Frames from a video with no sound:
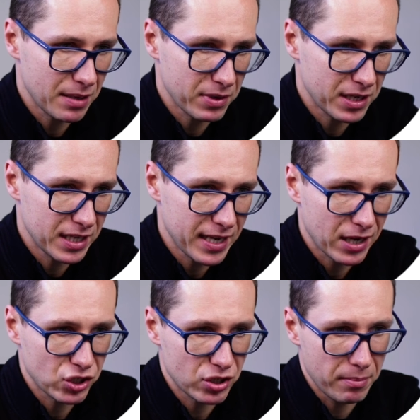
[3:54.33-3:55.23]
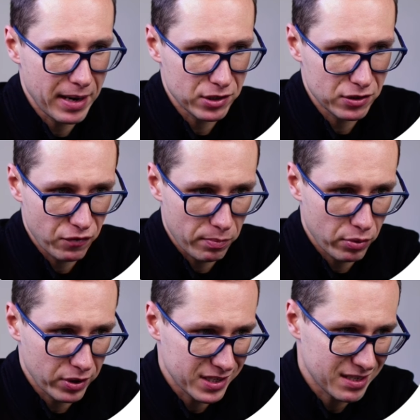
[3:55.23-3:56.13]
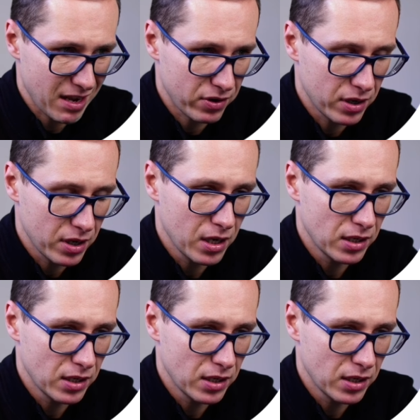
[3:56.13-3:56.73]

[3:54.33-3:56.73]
semi-detached minus 4.7,